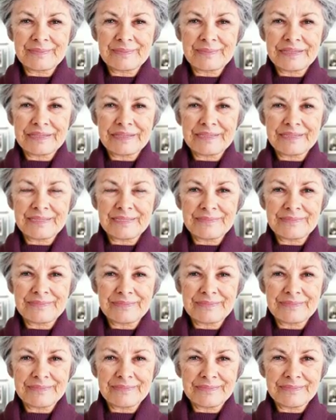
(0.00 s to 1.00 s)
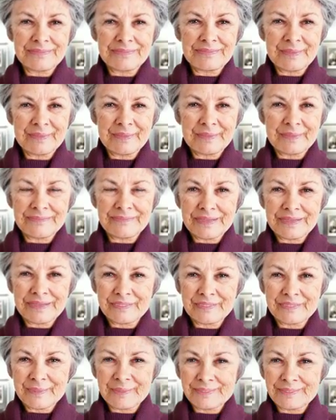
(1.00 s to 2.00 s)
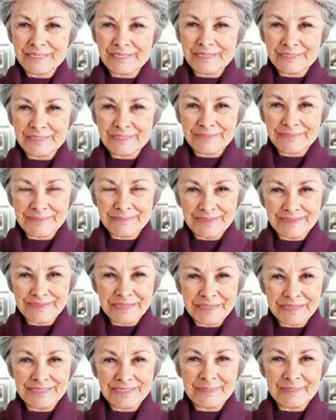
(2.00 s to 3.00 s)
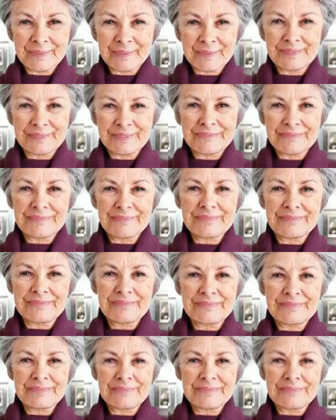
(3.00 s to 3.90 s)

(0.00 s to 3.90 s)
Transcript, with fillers: 1 all major organs have begun to form.